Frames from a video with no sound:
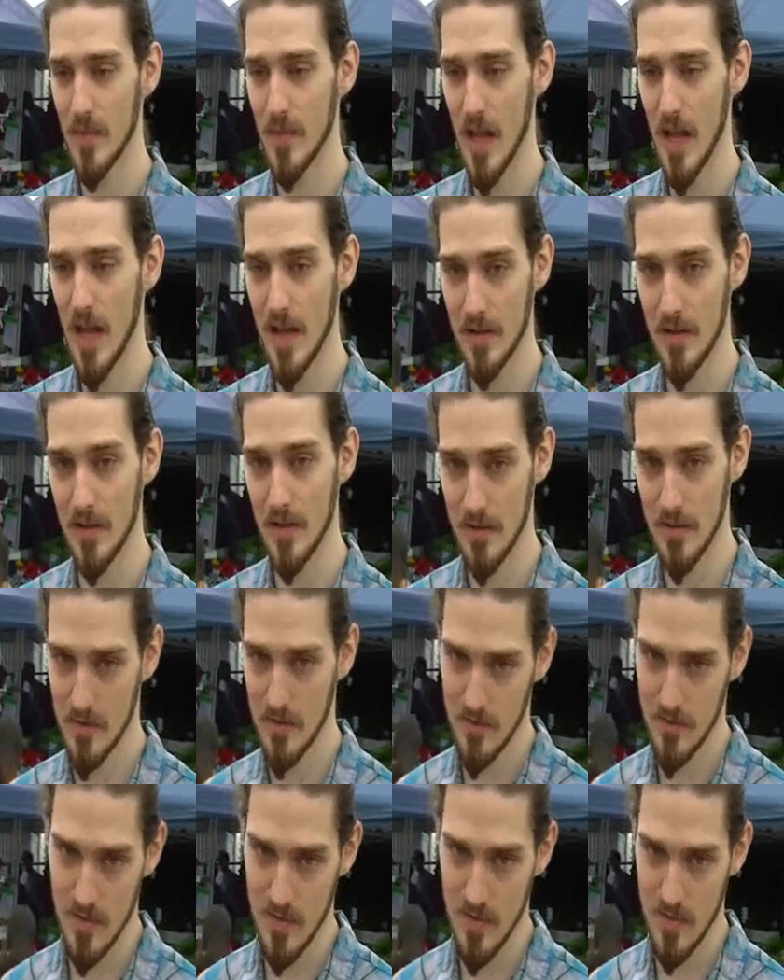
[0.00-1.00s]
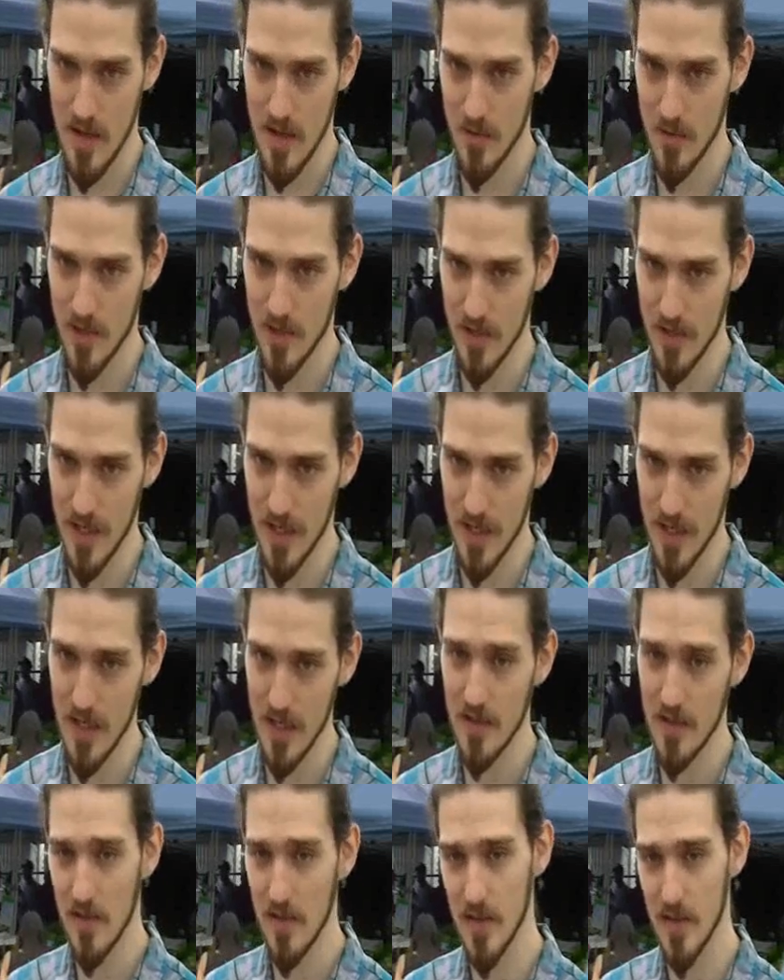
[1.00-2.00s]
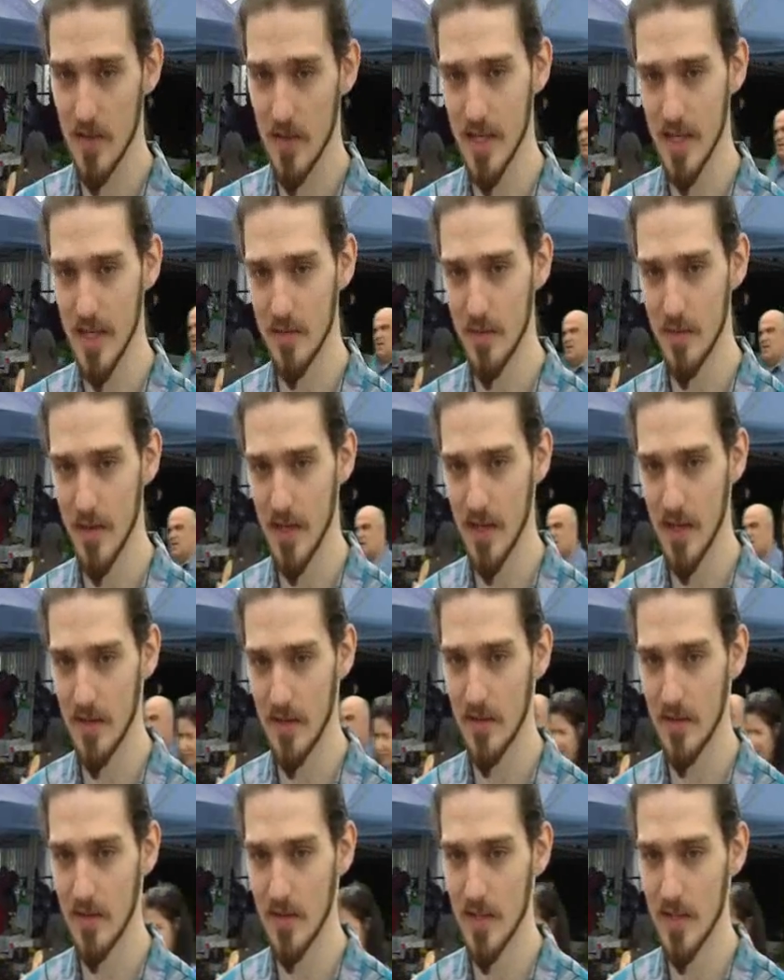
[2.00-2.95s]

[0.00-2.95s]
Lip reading: and we don't get in, the second party